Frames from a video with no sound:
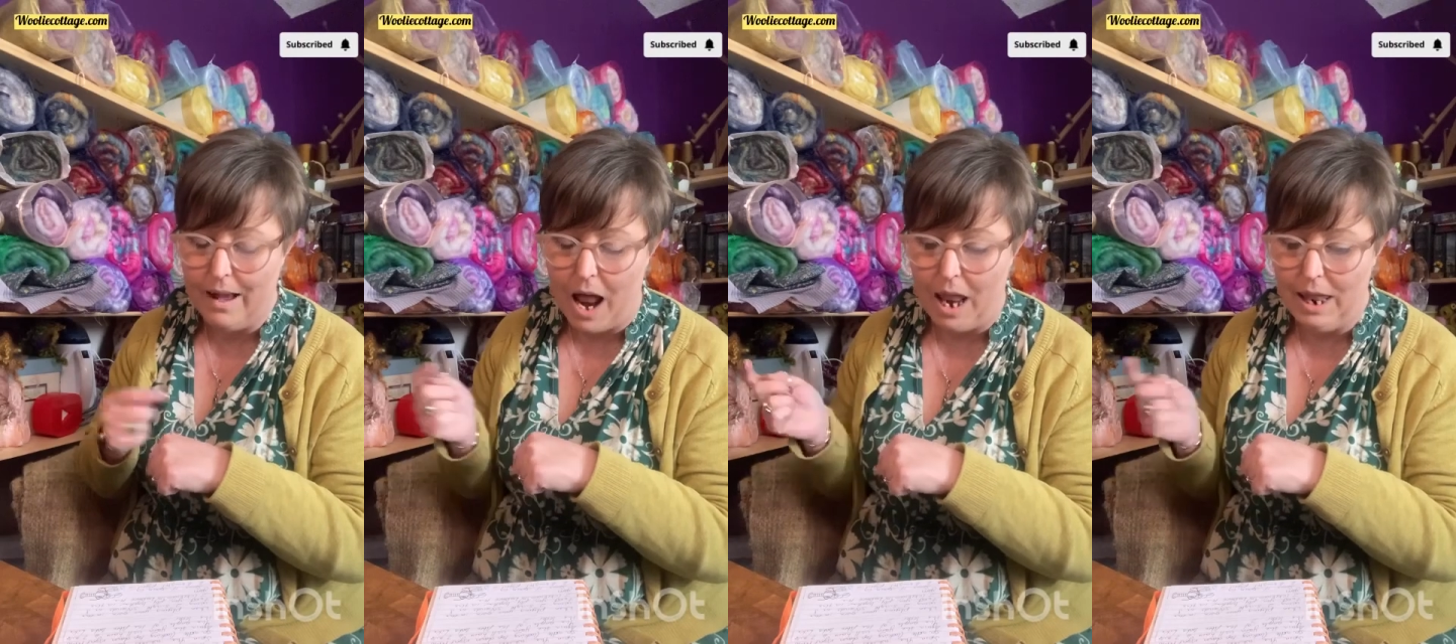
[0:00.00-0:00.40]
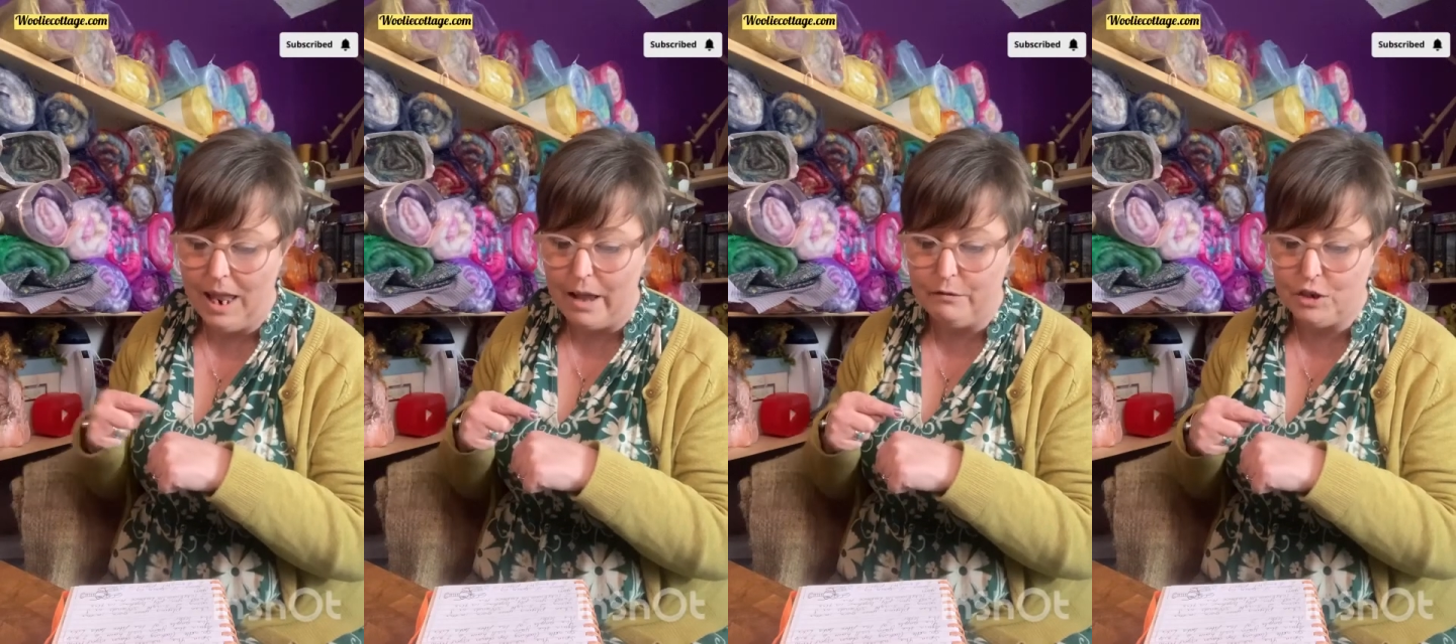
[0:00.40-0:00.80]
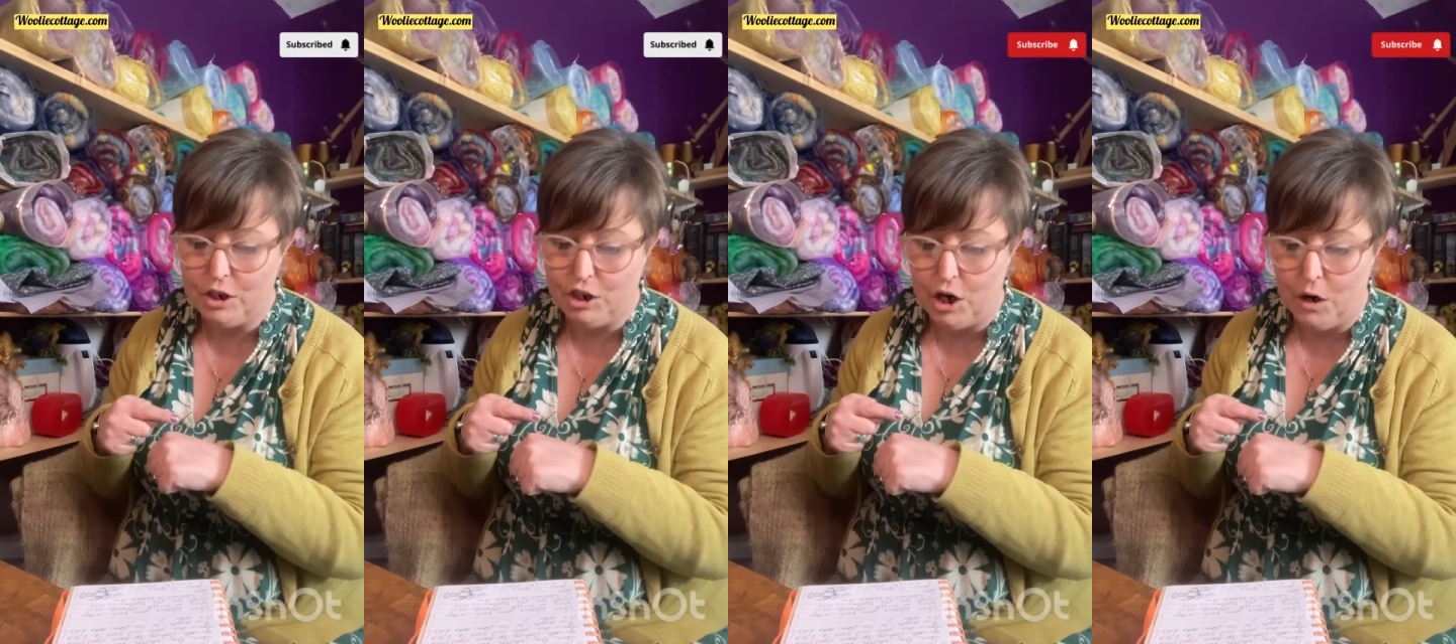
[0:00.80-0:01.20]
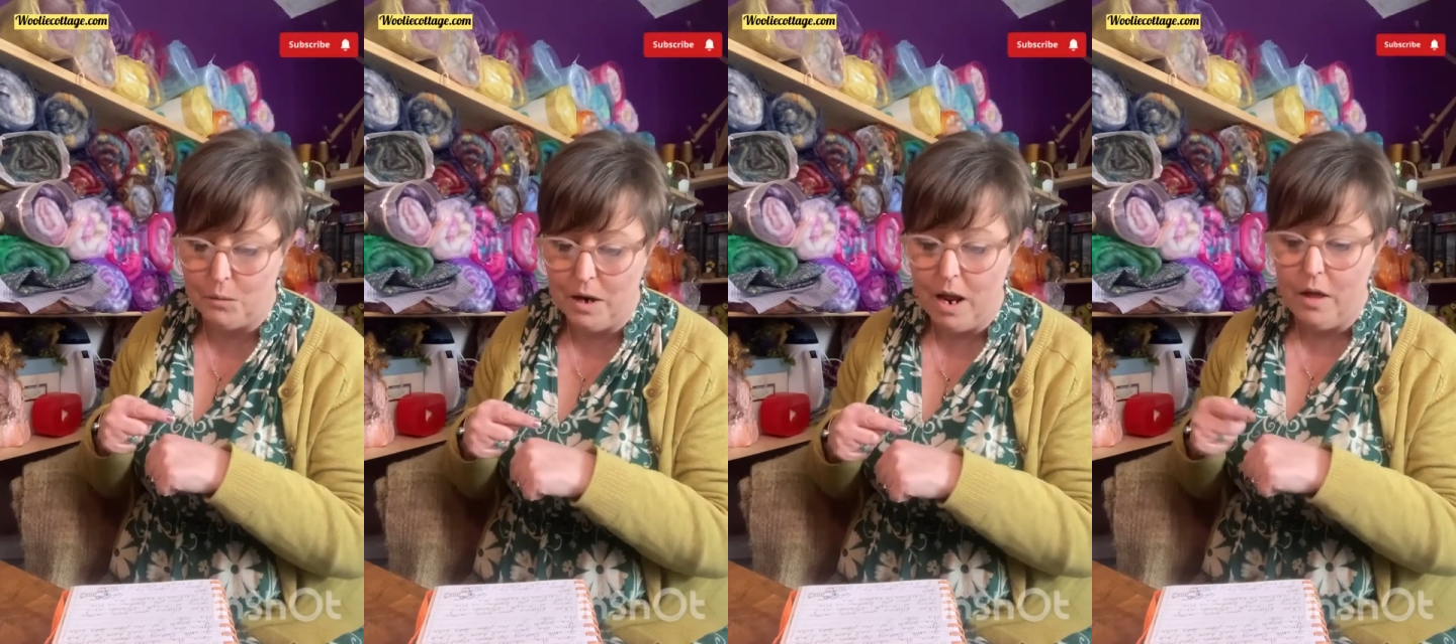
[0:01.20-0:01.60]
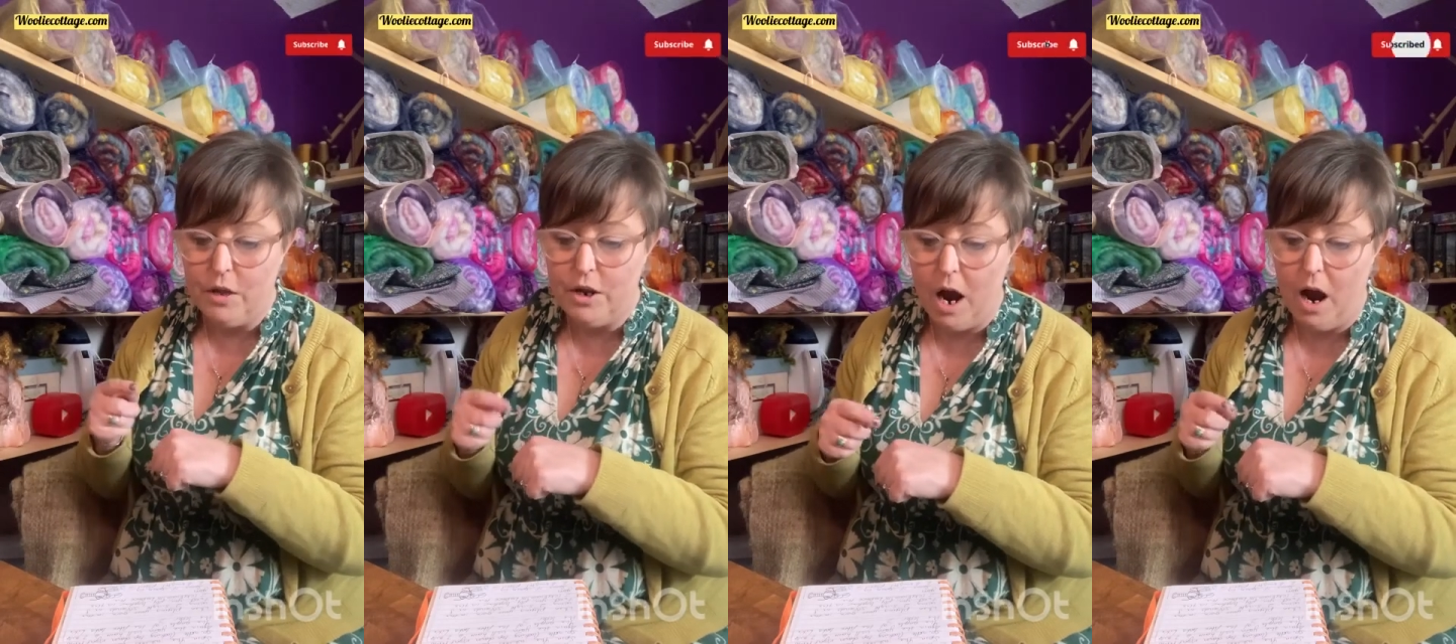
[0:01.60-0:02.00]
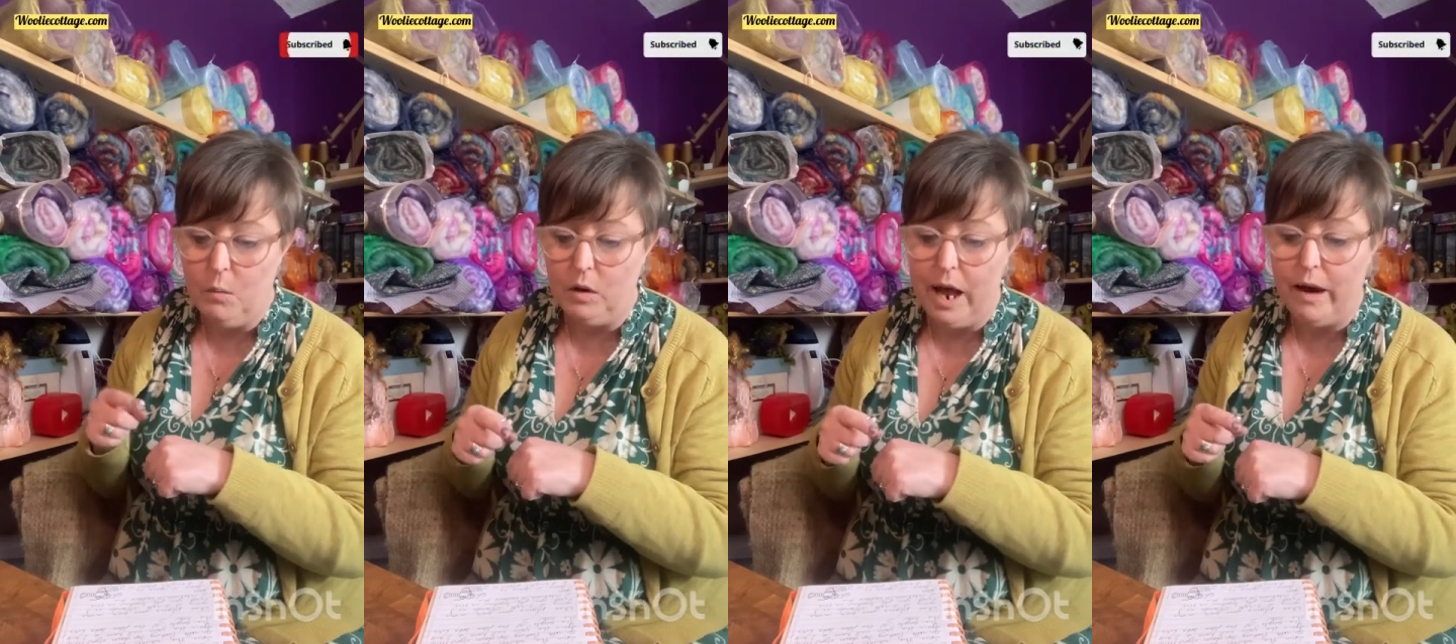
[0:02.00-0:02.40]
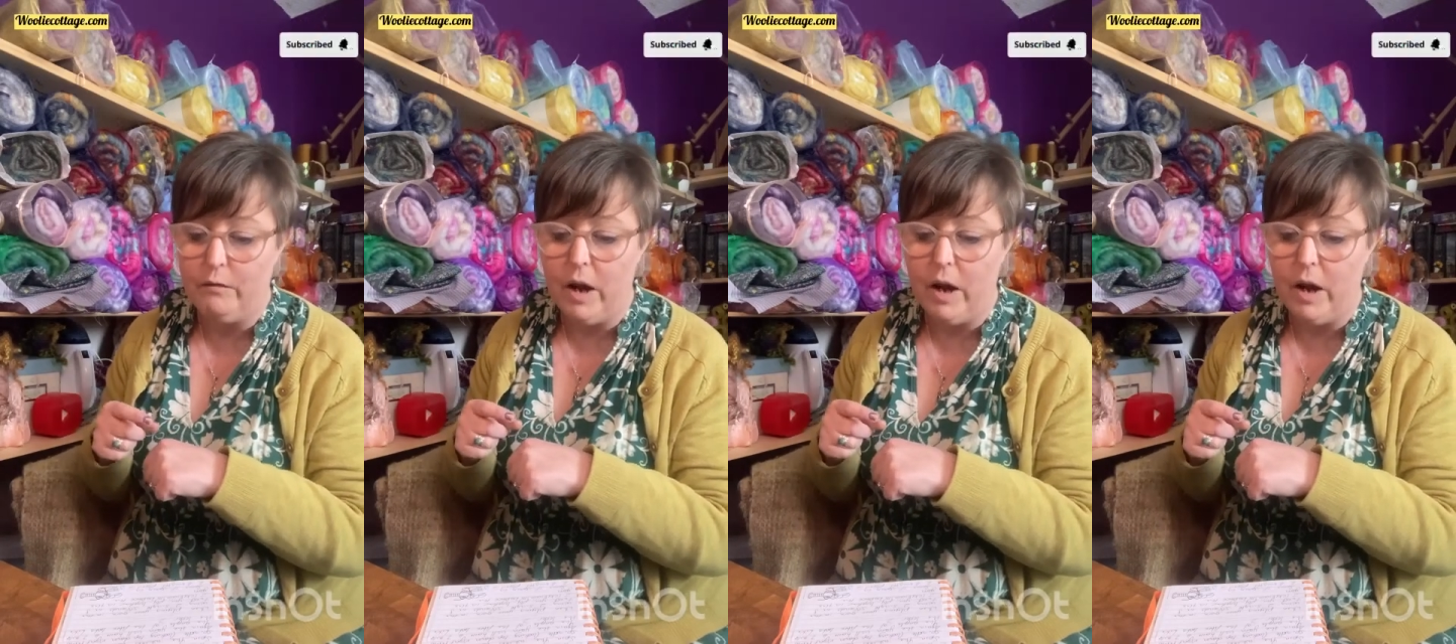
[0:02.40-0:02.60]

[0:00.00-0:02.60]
Left, Joe. The yarn will have